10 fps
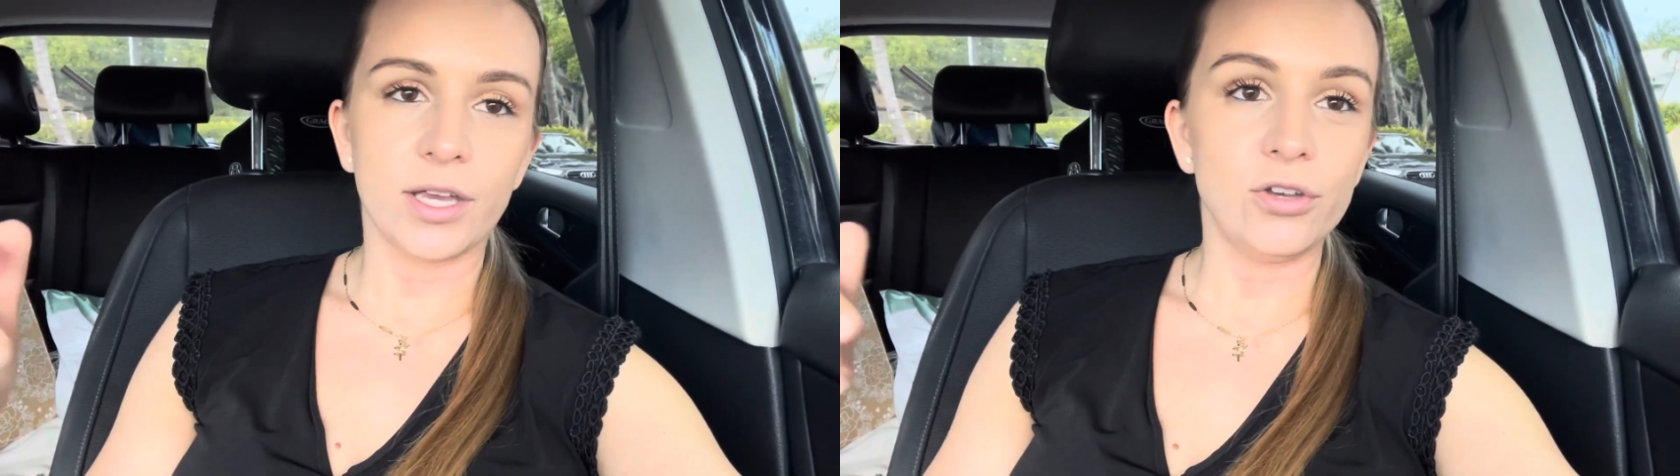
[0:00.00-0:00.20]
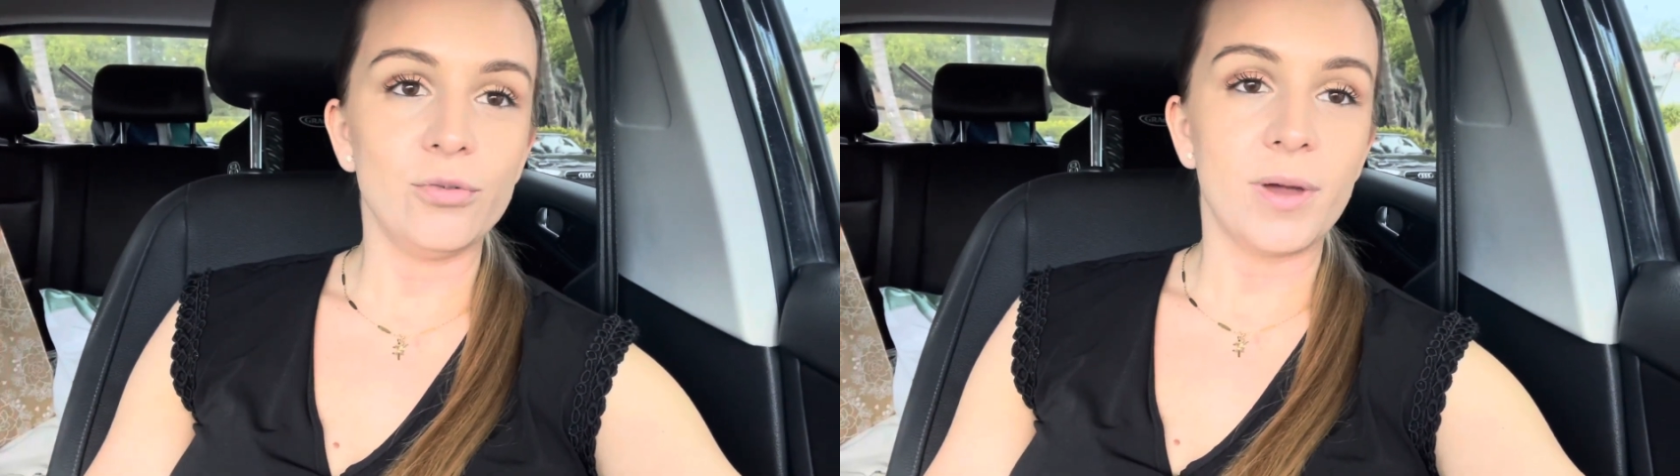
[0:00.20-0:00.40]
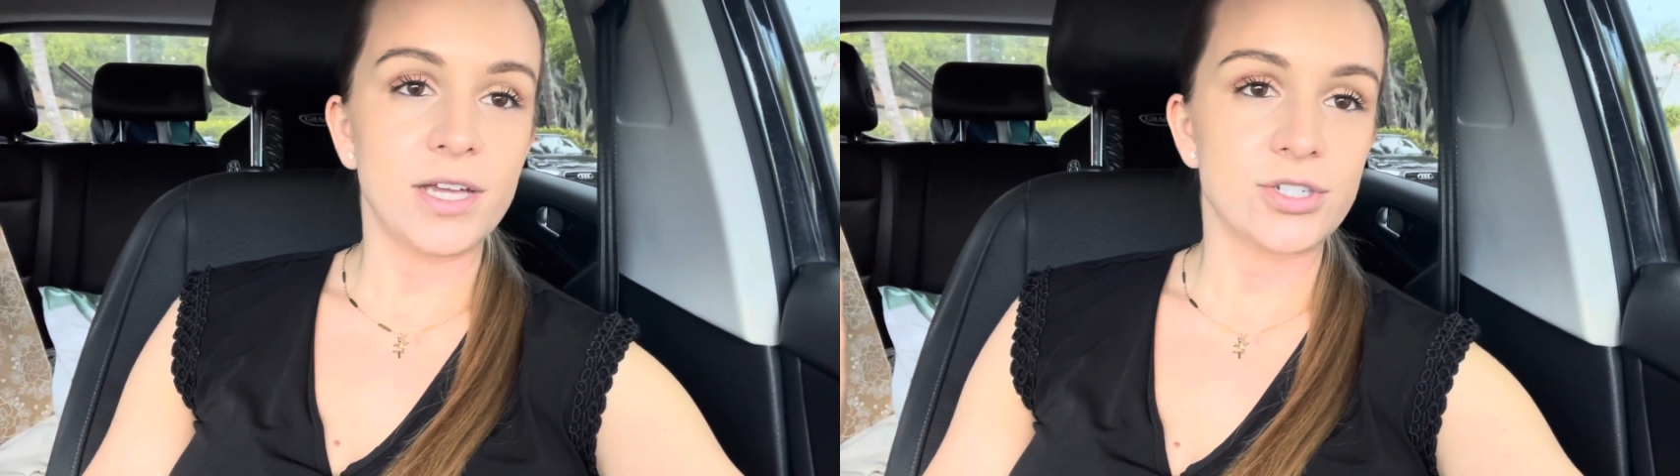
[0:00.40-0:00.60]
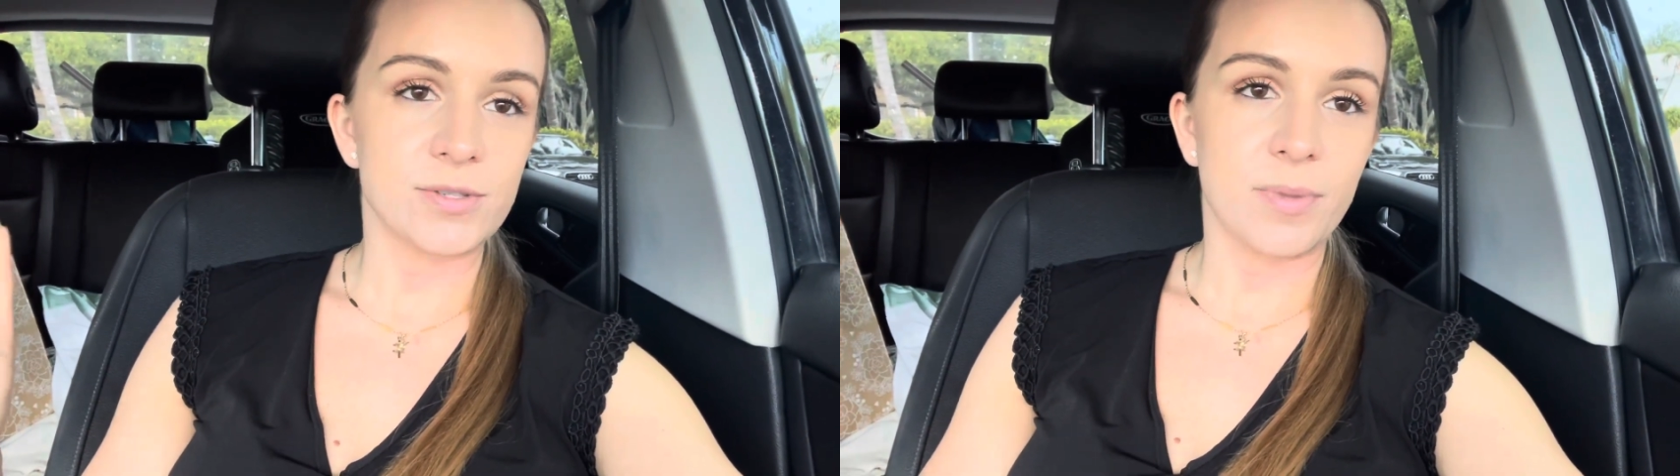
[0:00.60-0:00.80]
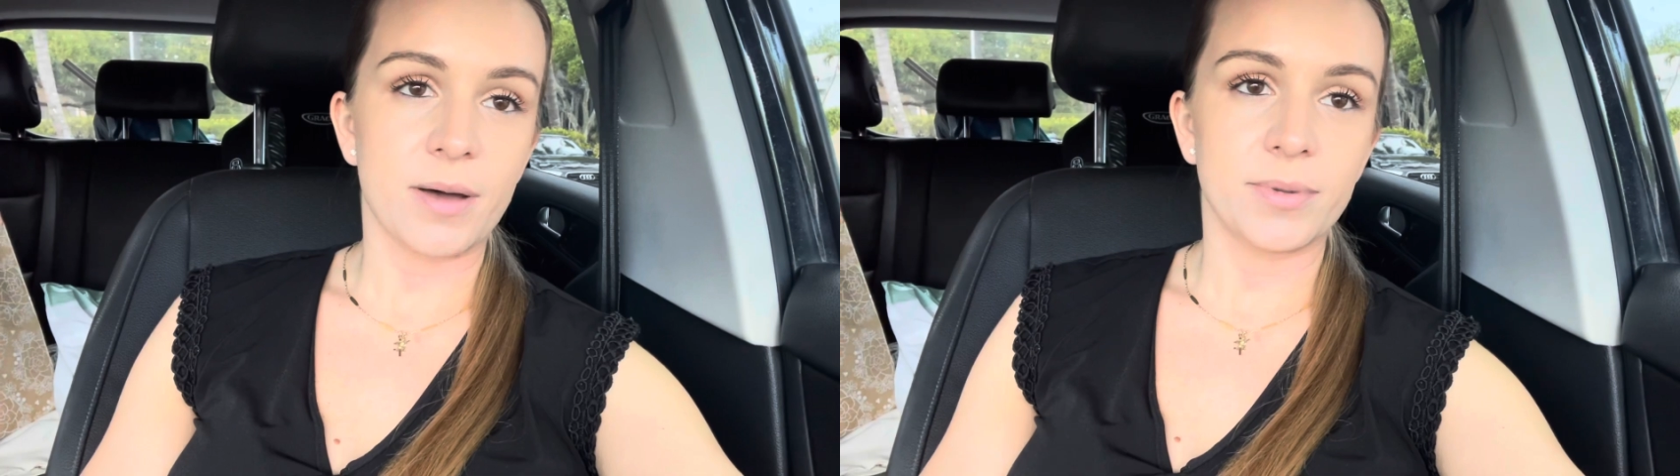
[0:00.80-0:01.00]
new pages
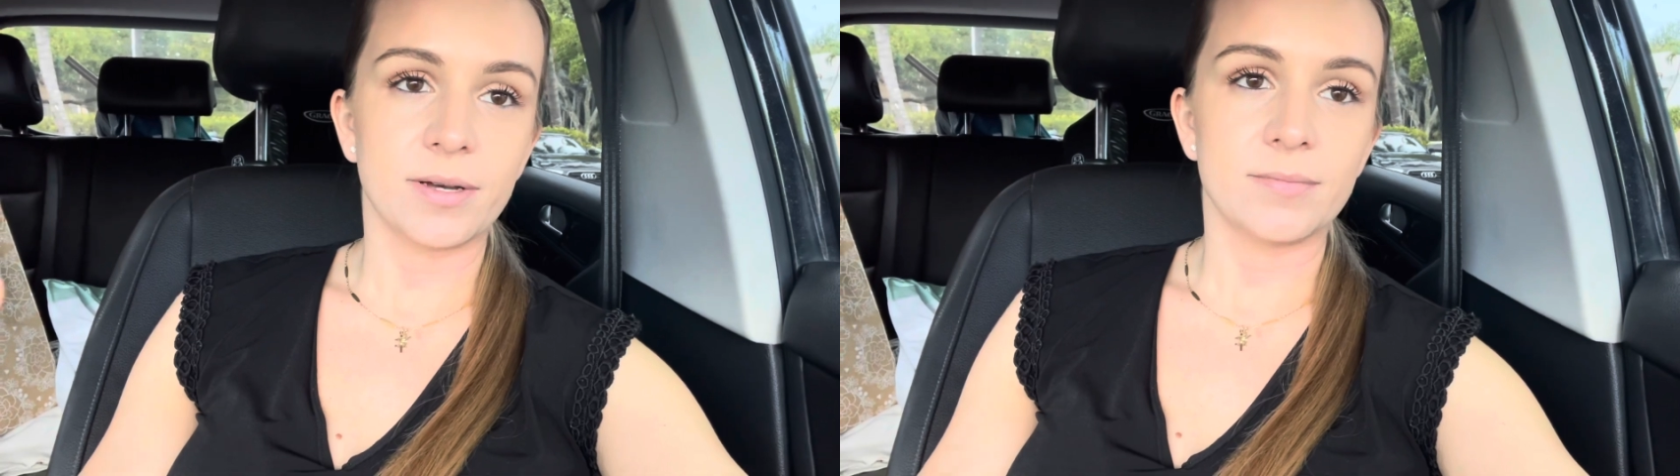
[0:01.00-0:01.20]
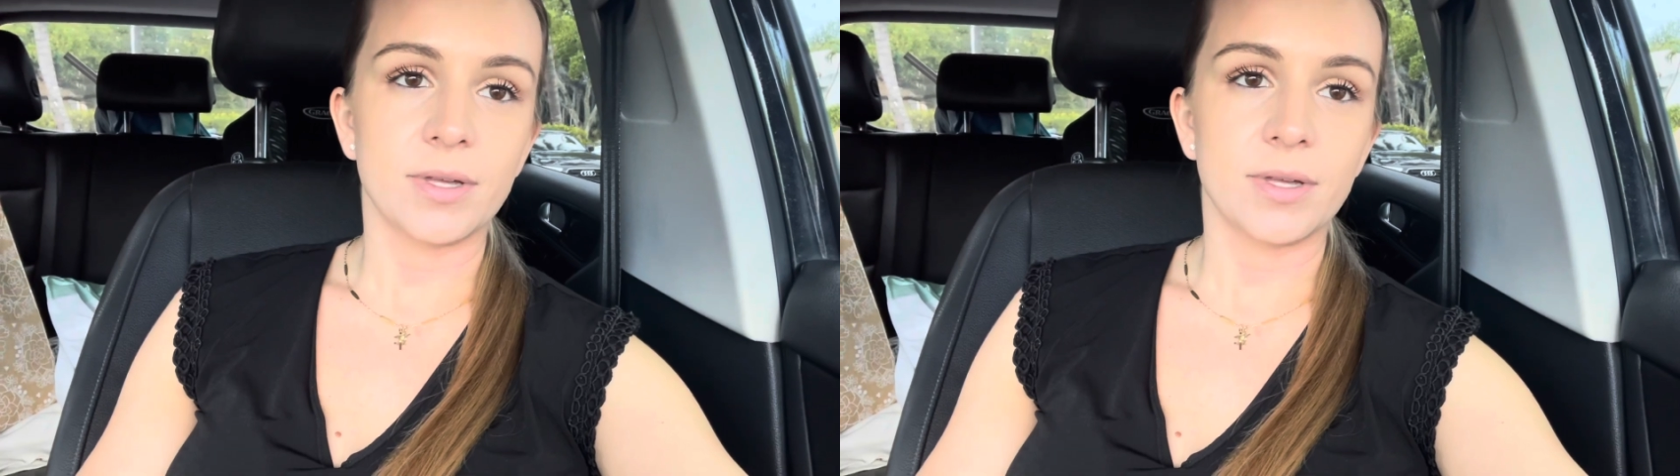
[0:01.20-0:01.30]
pop up.